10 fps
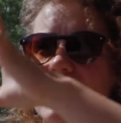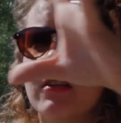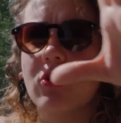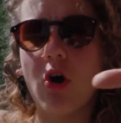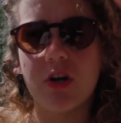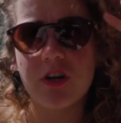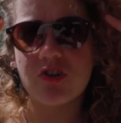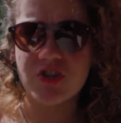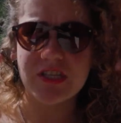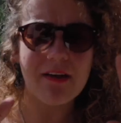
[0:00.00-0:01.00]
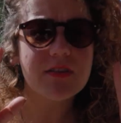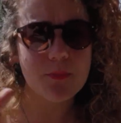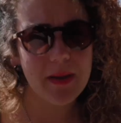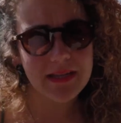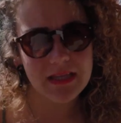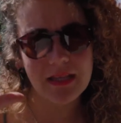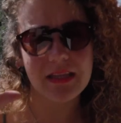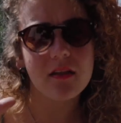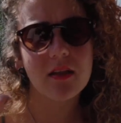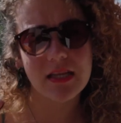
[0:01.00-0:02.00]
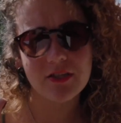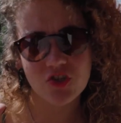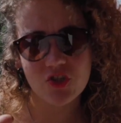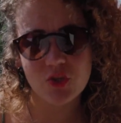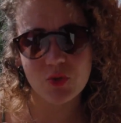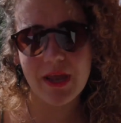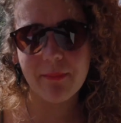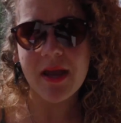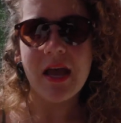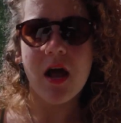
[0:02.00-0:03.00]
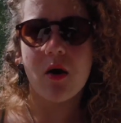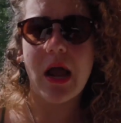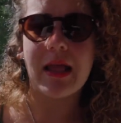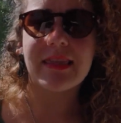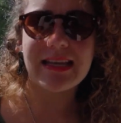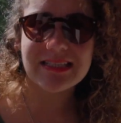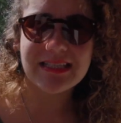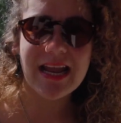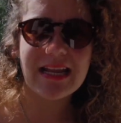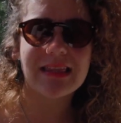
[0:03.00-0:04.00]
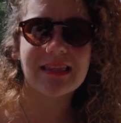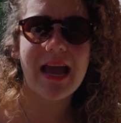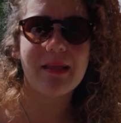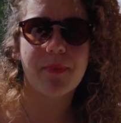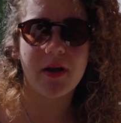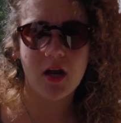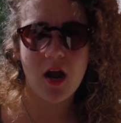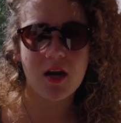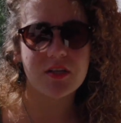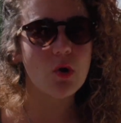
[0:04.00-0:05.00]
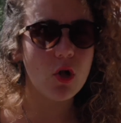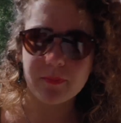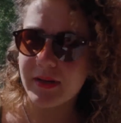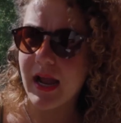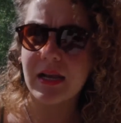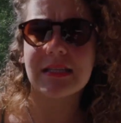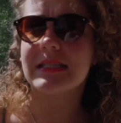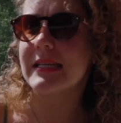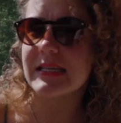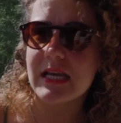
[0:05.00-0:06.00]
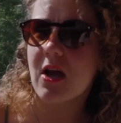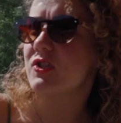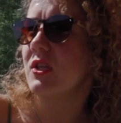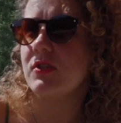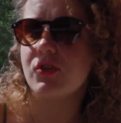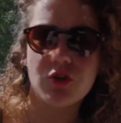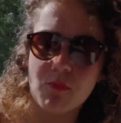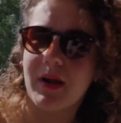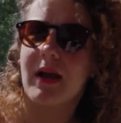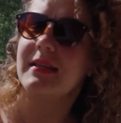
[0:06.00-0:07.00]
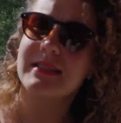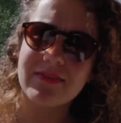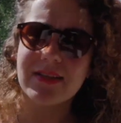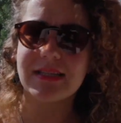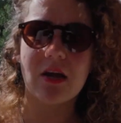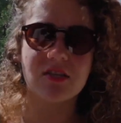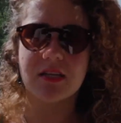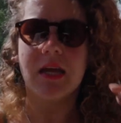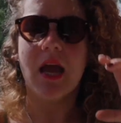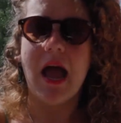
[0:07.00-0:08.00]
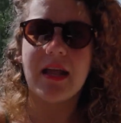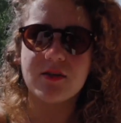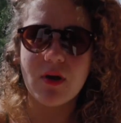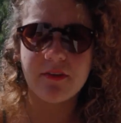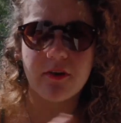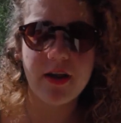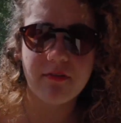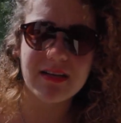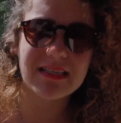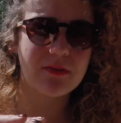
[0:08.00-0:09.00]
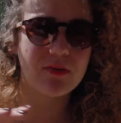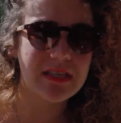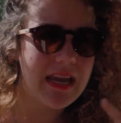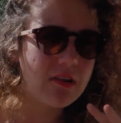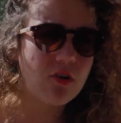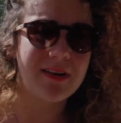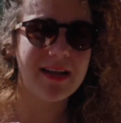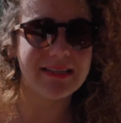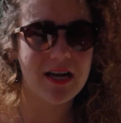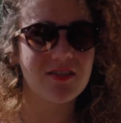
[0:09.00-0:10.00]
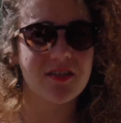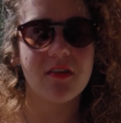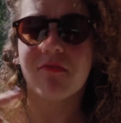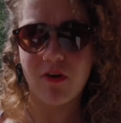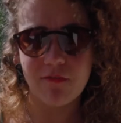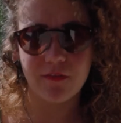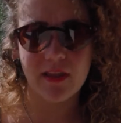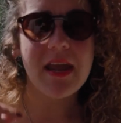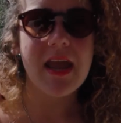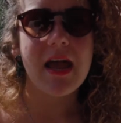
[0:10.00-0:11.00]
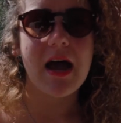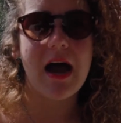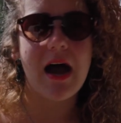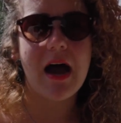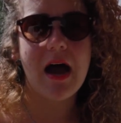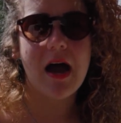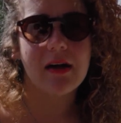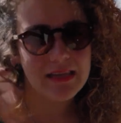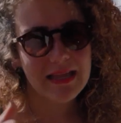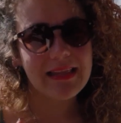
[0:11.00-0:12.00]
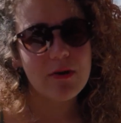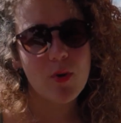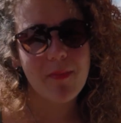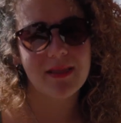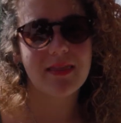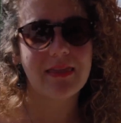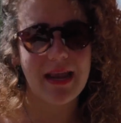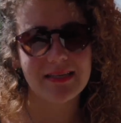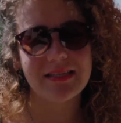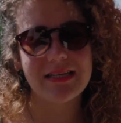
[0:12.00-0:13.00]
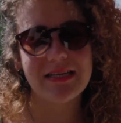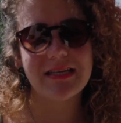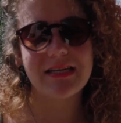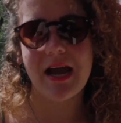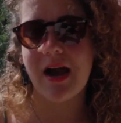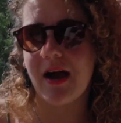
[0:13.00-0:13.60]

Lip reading: single corner. You just have to pay a little attention to them, and they state that per car to Old Bagan it's 6,000, to New Bagan it's 7,000, and to other areas it was 8,000 or 9,000 roughly. Gladly we met the taxi